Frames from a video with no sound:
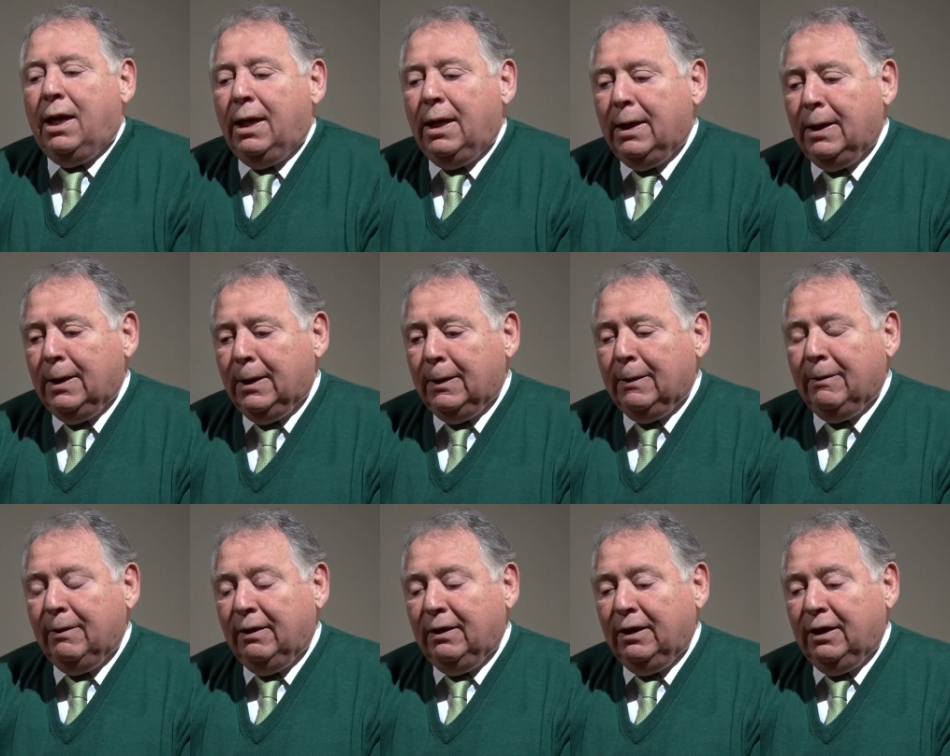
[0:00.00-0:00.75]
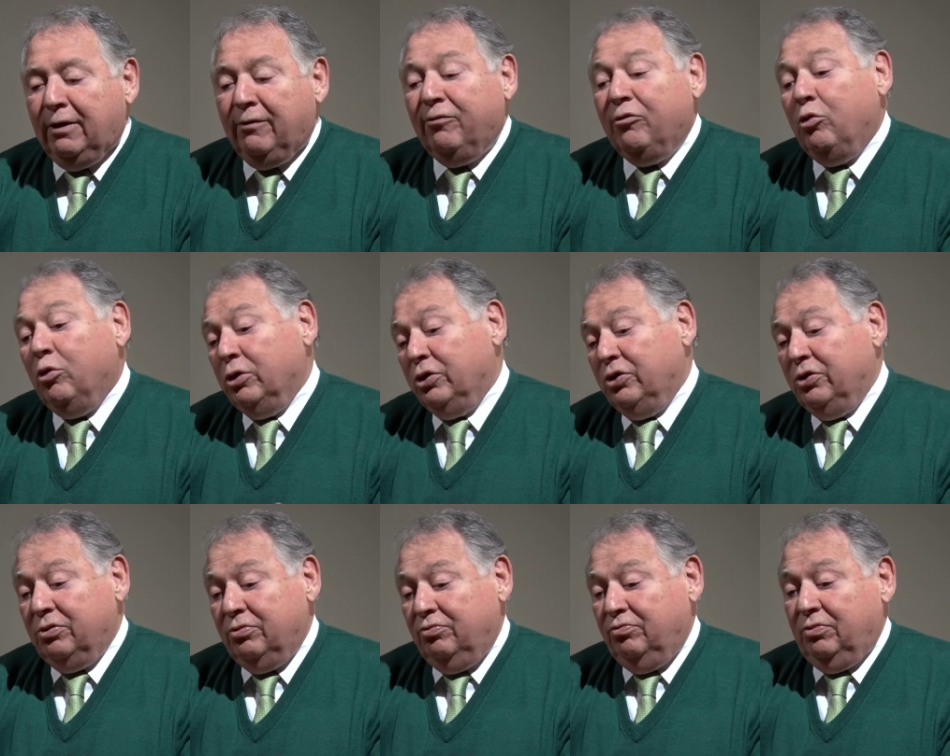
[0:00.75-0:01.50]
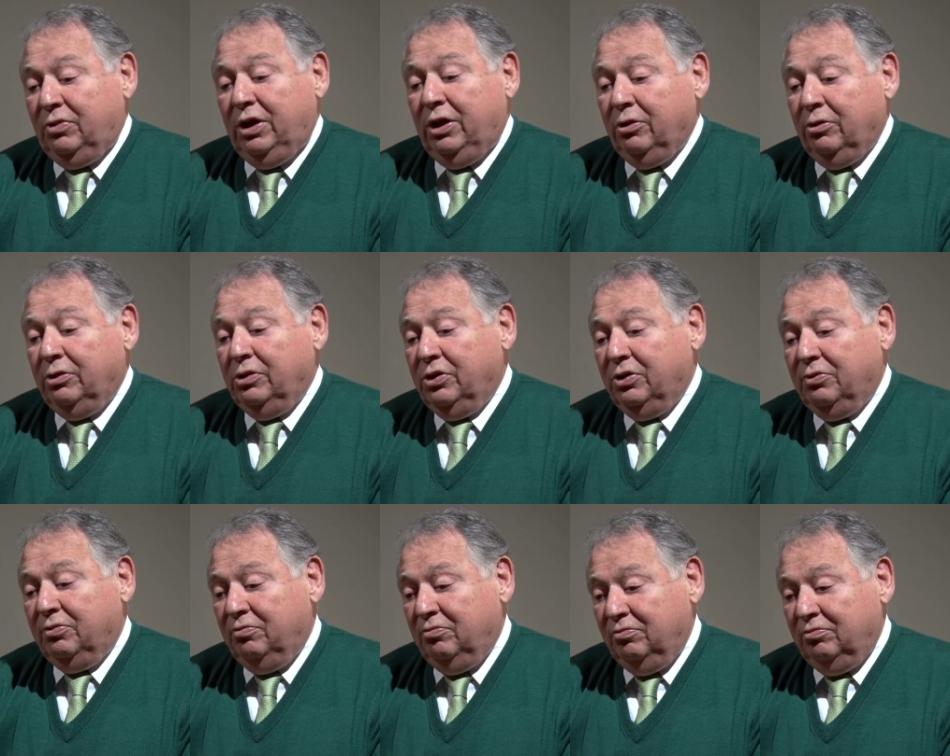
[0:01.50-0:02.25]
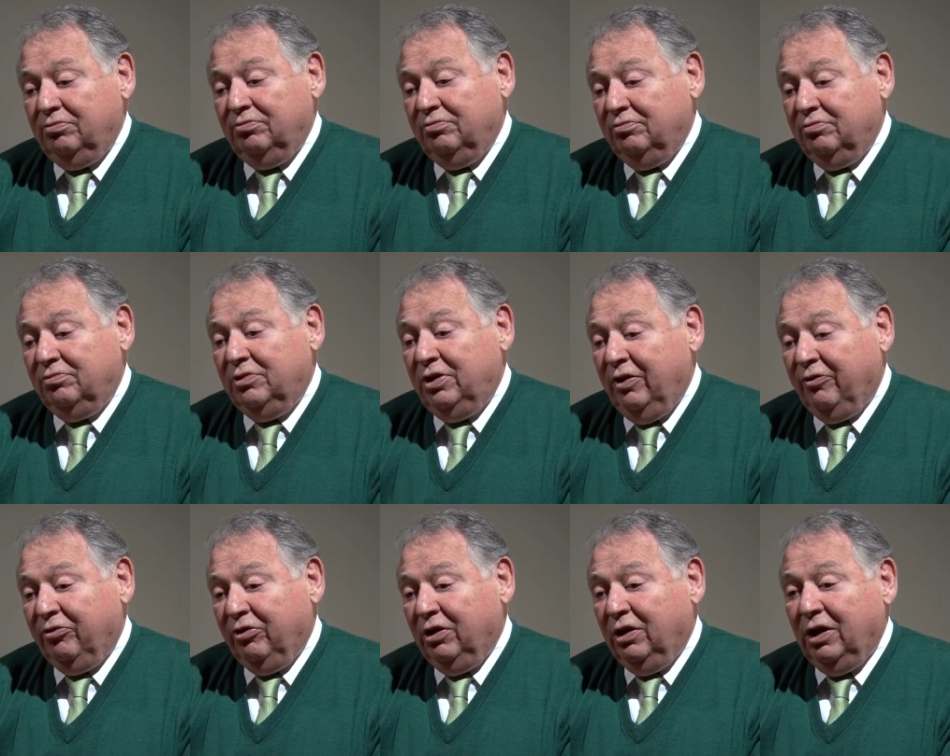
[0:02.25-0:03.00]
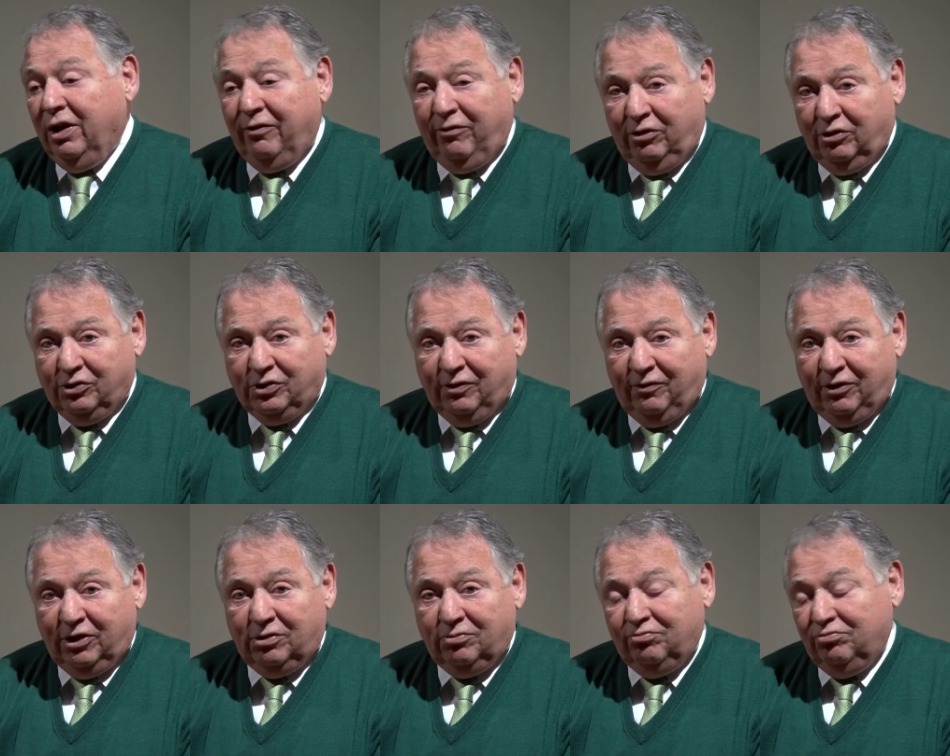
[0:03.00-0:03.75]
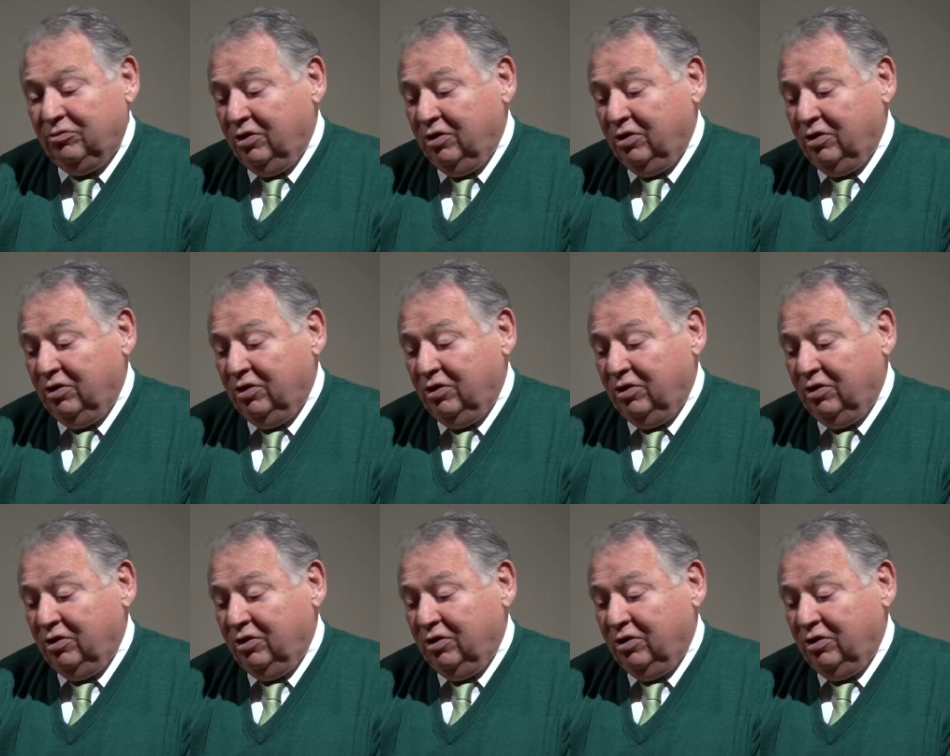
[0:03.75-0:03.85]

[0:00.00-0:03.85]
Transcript: Uh, and of course, there's different levels of it.